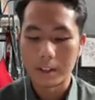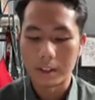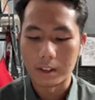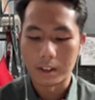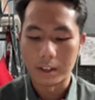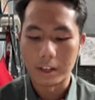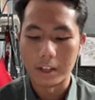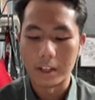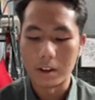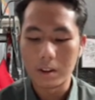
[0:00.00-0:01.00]
that
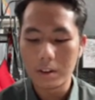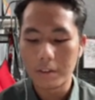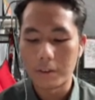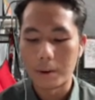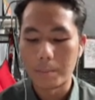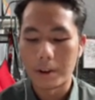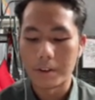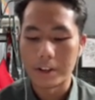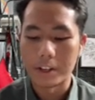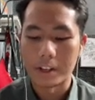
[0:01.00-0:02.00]
the Law Reform
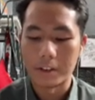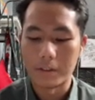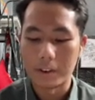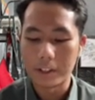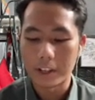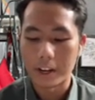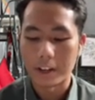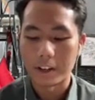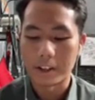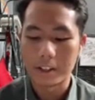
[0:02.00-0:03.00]
Marriage and Divorce Act
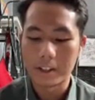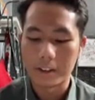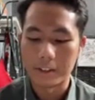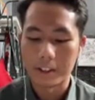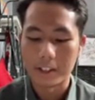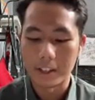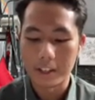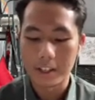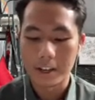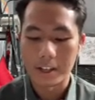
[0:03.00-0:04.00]

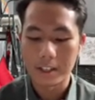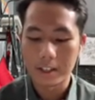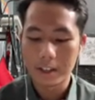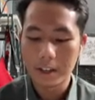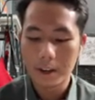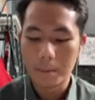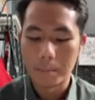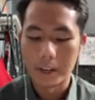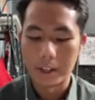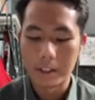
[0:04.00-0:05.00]
1976 has
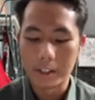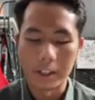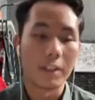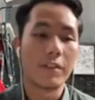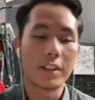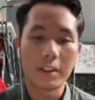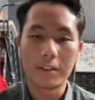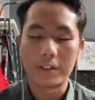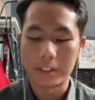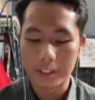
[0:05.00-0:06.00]
made
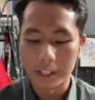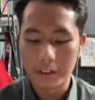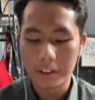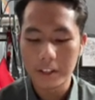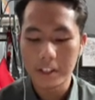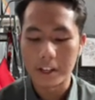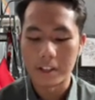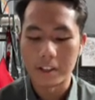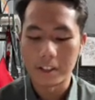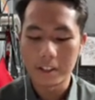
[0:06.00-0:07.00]
significant
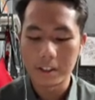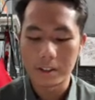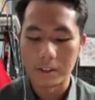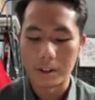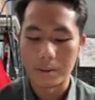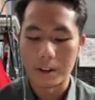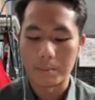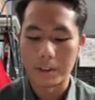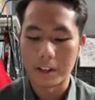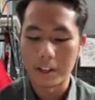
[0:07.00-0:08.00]
changes to the
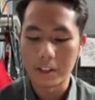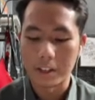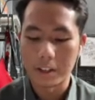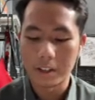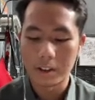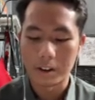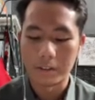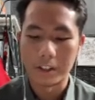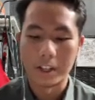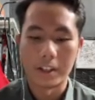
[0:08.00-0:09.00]
application of
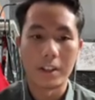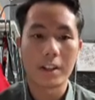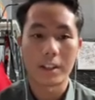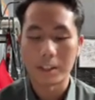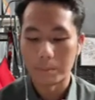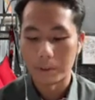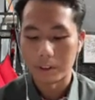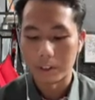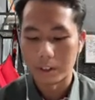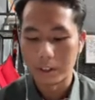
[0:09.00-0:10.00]
the Indian
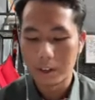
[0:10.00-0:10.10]
customary